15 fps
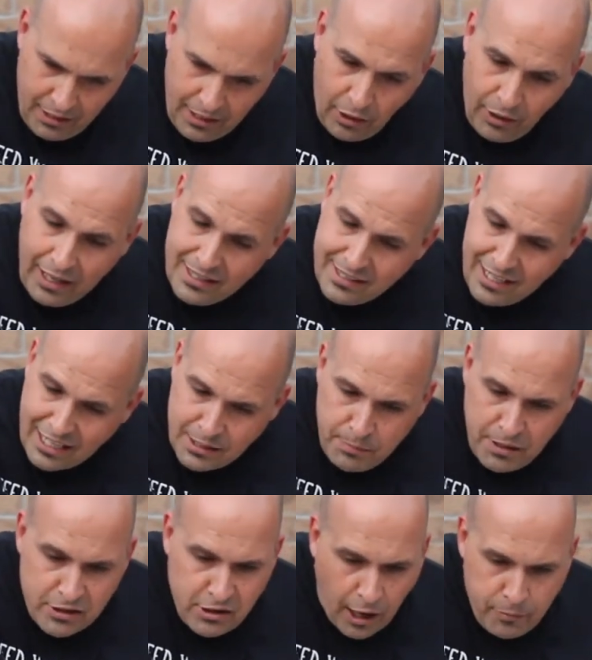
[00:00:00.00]
Now again,
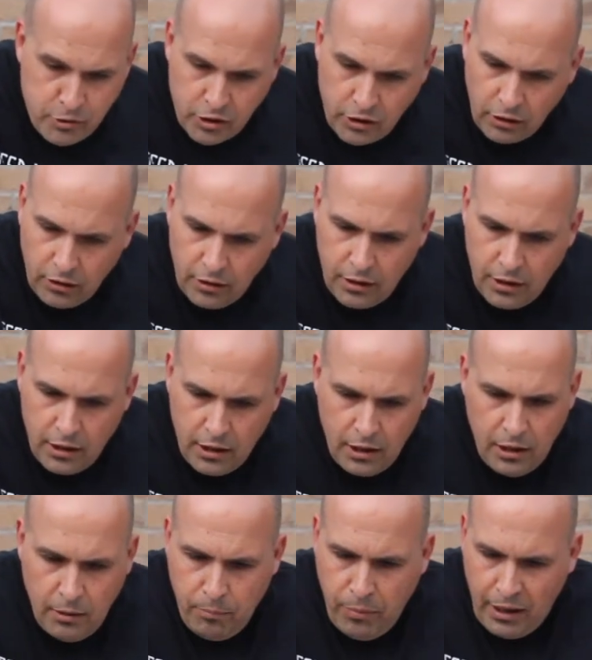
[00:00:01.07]
sesame is optional,
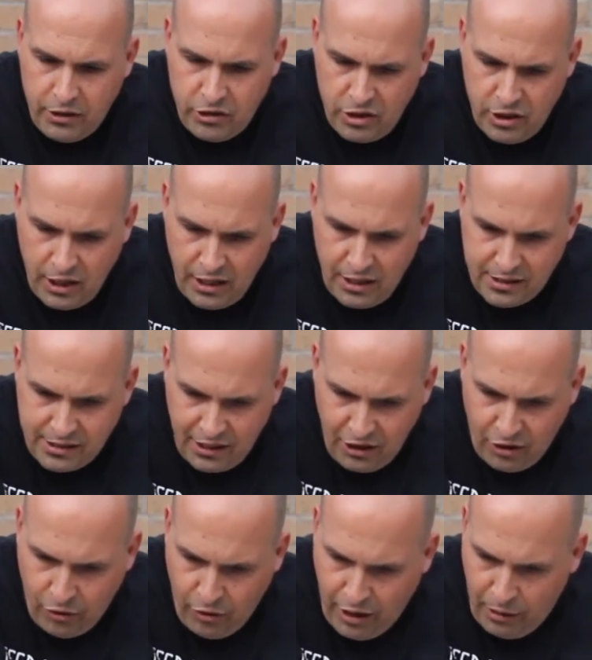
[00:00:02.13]
but just
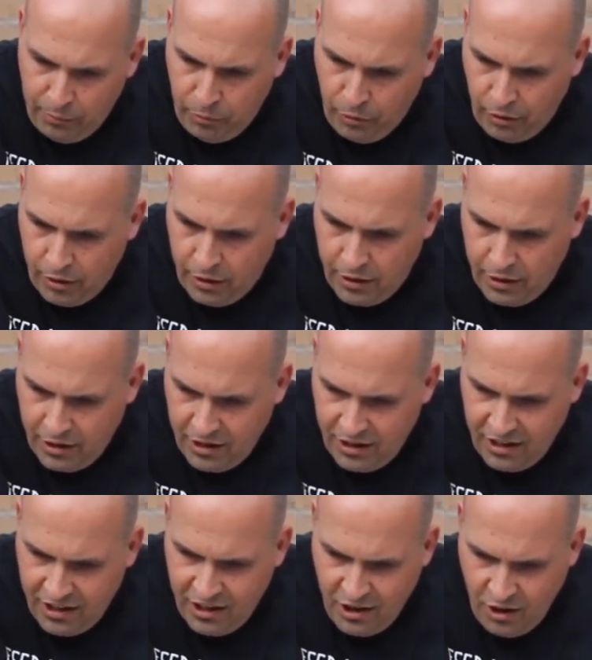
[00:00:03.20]
incredible.
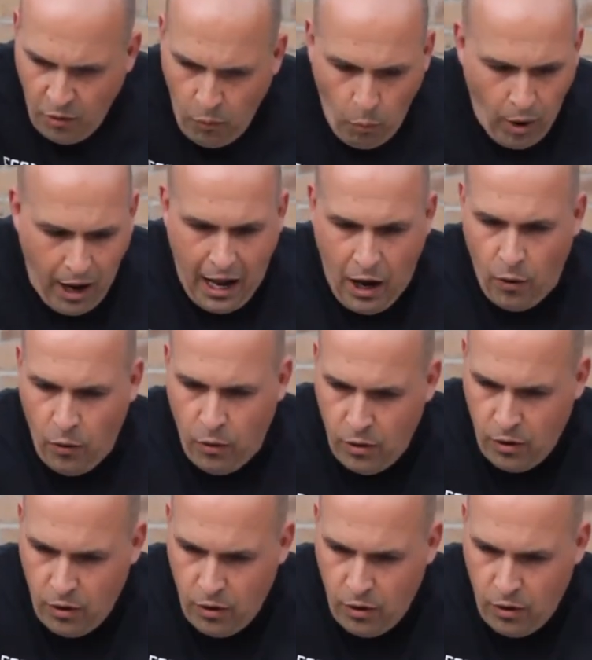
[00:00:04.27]
Wow.